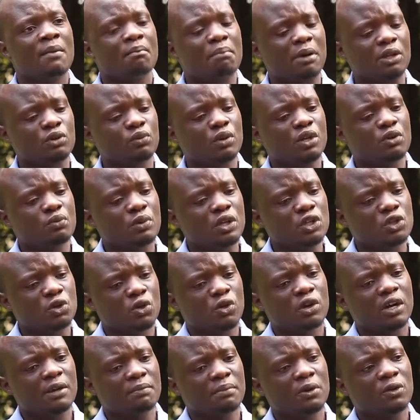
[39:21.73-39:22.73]
But when we
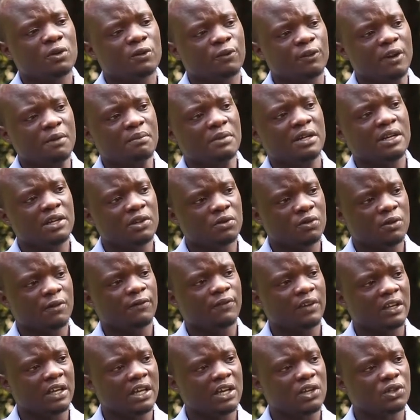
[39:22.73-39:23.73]
talk about family
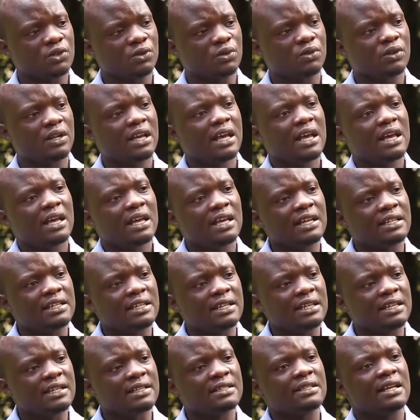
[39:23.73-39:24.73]
unification, it
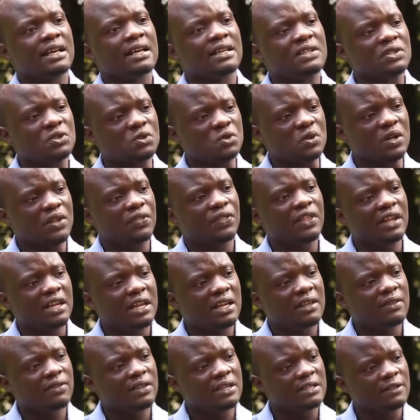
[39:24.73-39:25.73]
is
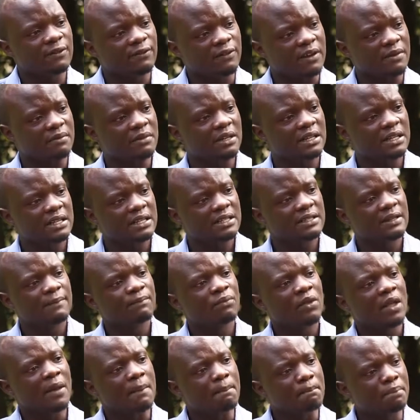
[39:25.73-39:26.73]
strengthening these families,
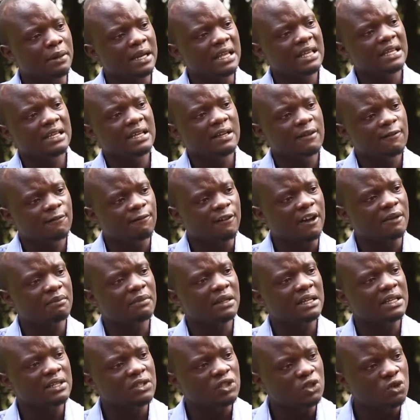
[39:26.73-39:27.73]
bringing
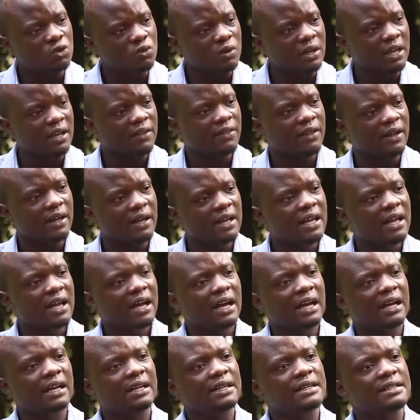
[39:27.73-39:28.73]
families together.
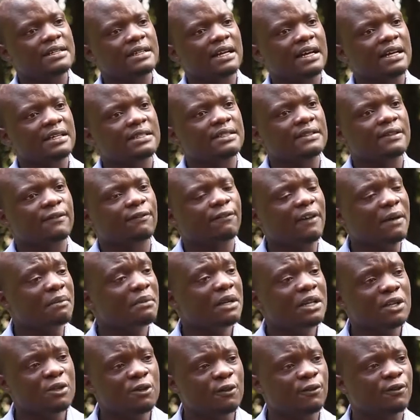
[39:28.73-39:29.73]
And as the
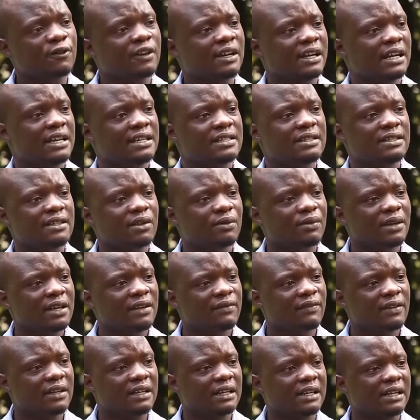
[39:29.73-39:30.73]
family of Christ, the way
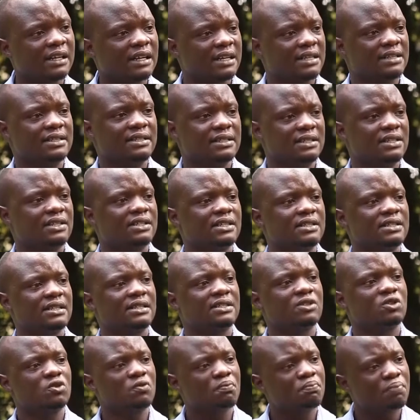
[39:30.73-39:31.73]
even Christ teaches
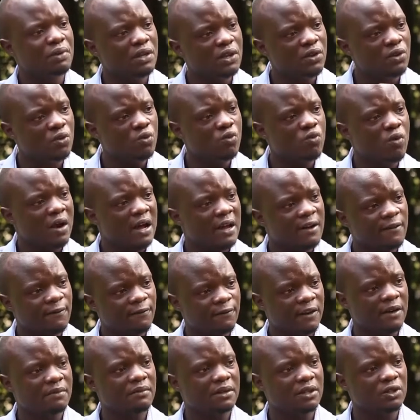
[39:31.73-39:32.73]
us to be one
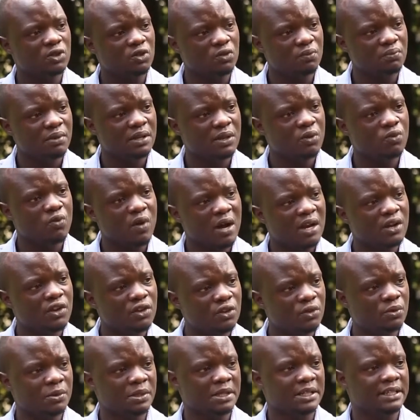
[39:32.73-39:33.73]
family, to be one
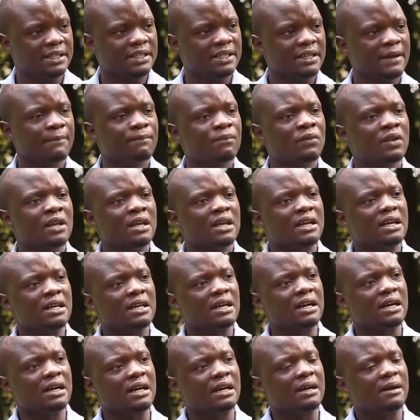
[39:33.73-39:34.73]
unit,
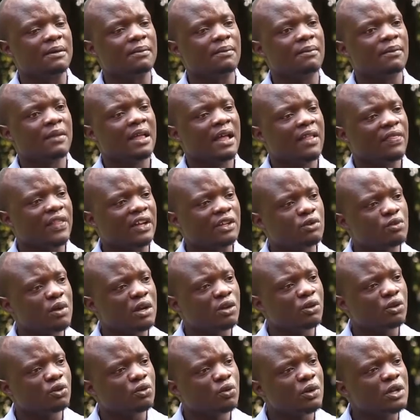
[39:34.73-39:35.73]
that we are
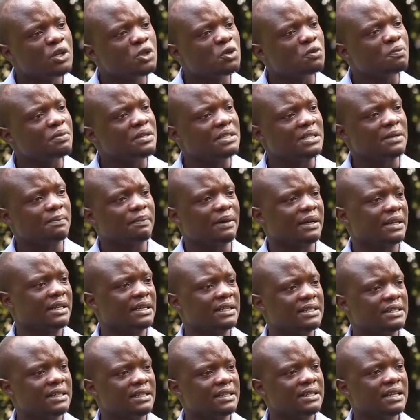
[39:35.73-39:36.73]
not going to be
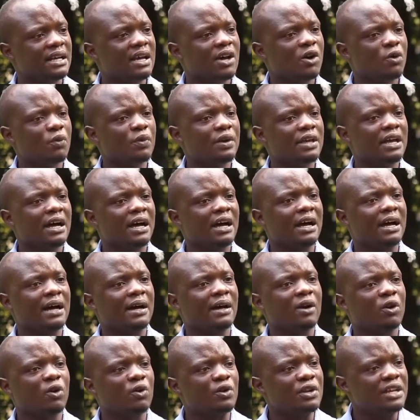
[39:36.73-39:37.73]
separated. Mm. We
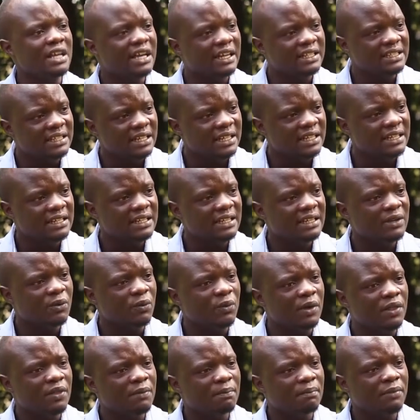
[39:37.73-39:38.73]
are connected
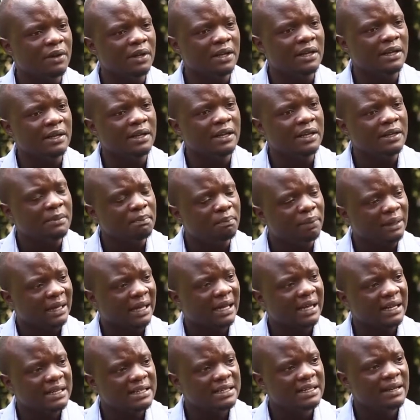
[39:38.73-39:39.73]
in
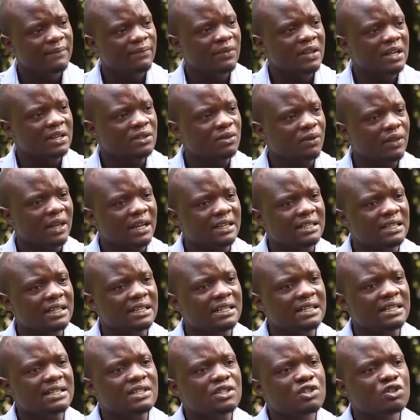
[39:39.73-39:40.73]
blood, so that
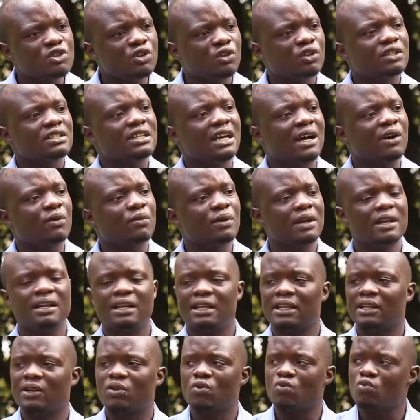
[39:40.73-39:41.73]
it is not a way
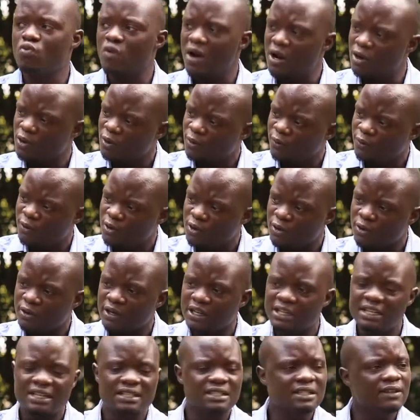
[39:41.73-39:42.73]
like one of your
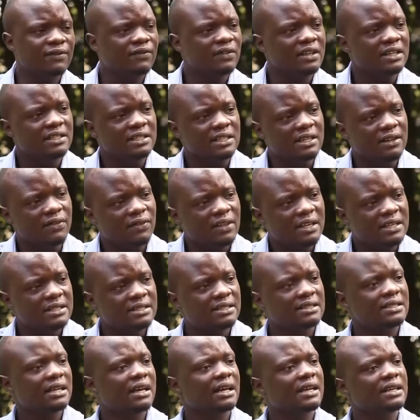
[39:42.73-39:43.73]
relative is in this
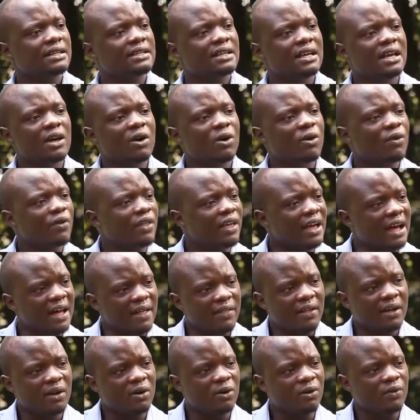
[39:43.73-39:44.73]
side, on
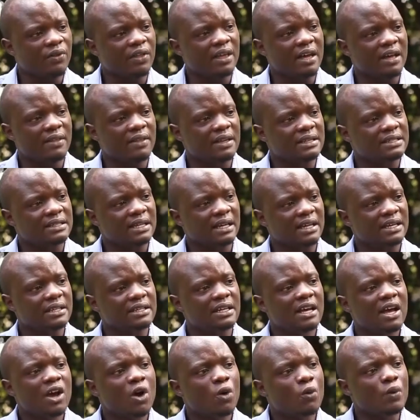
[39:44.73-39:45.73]
the other side.
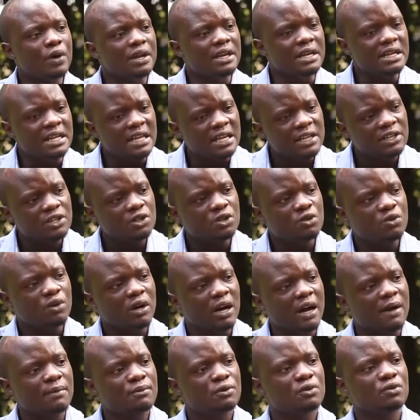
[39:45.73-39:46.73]
We need to
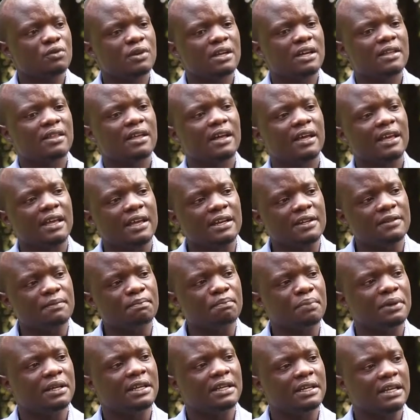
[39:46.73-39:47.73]
come together
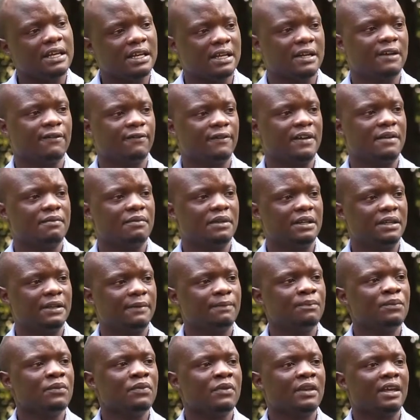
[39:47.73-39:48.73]
and be like a family.
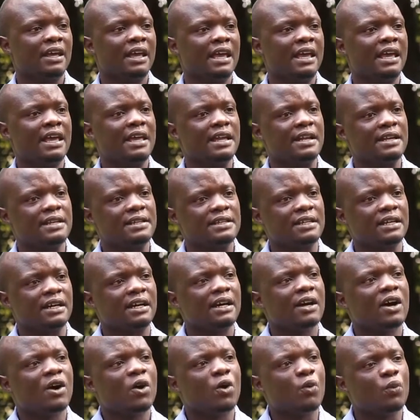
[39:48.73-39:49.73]
Yeah. And
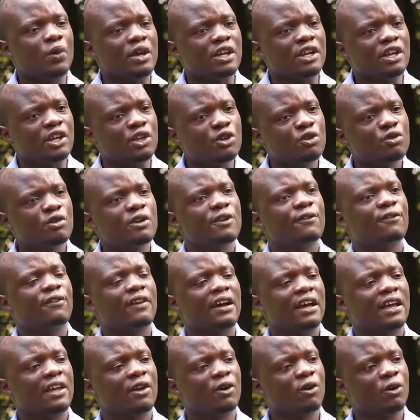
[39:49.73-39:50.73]
we
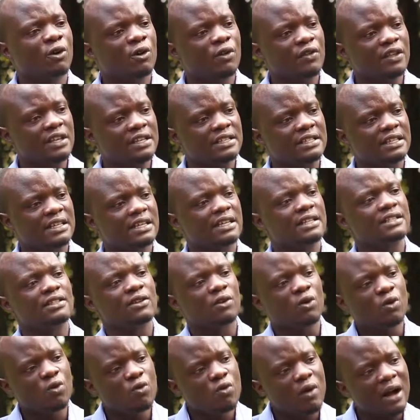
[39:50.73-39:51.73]
reunify all these kids
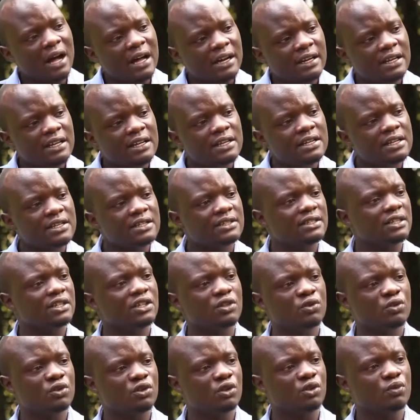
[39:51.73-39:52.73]
who are in
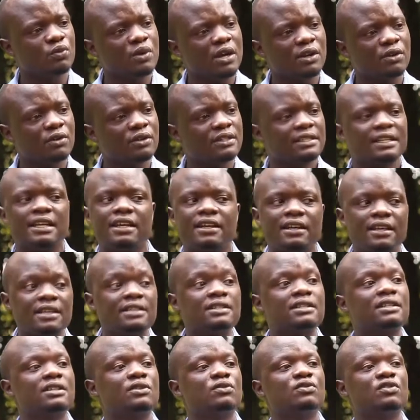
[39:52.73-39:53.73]
institution. We are not saying
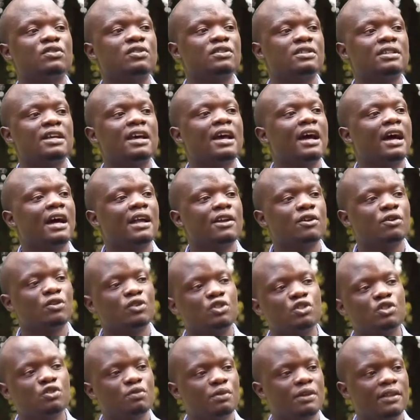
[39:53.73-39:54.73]
institutions are
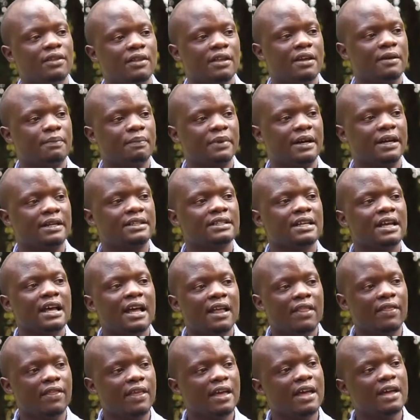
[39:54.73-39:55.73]
not doing their part.
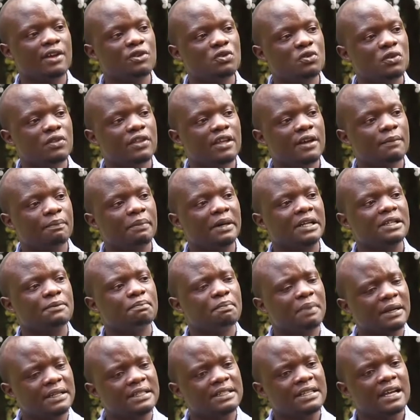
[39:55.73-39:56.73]
They are doing their part,
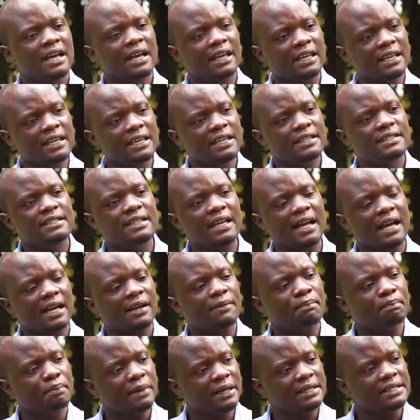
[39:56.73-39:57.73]
but kids
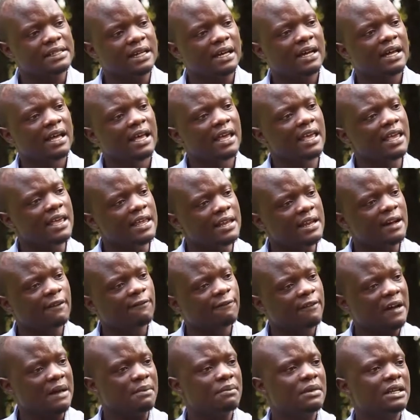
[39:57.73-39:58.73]
are better in a
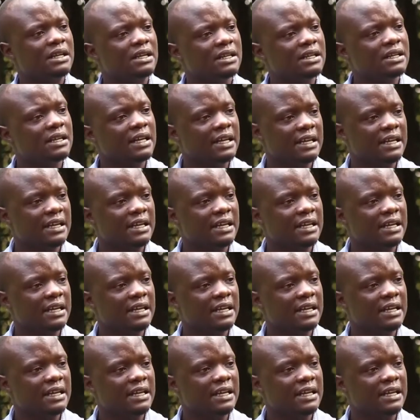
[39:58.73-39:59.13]
family